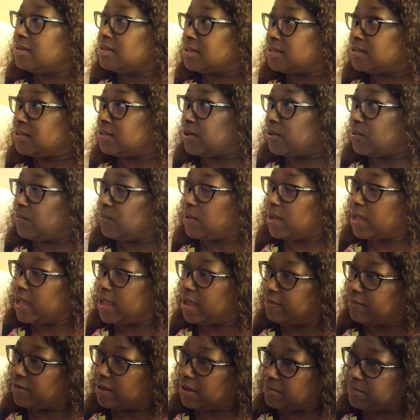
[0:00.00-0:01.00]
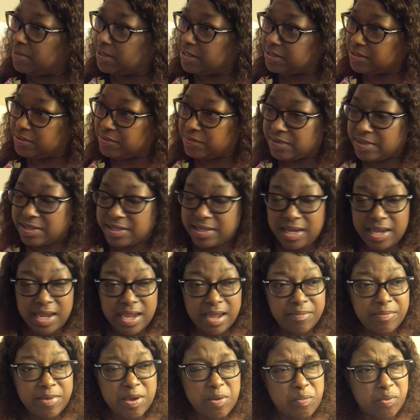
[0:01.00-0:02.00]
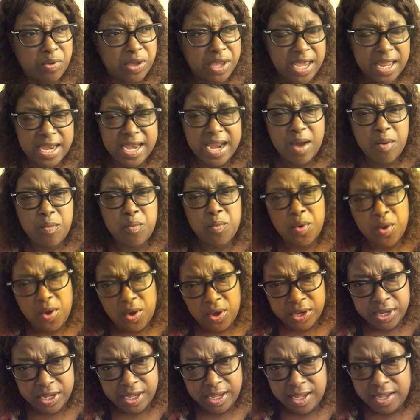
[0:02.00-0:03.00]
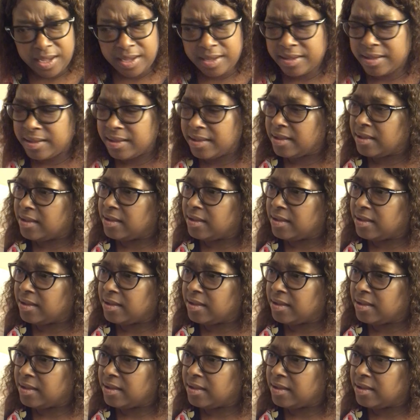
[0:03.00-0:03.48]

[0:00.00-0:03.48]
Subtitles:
So, what have I been doing? Yeah, I've been getting out walking,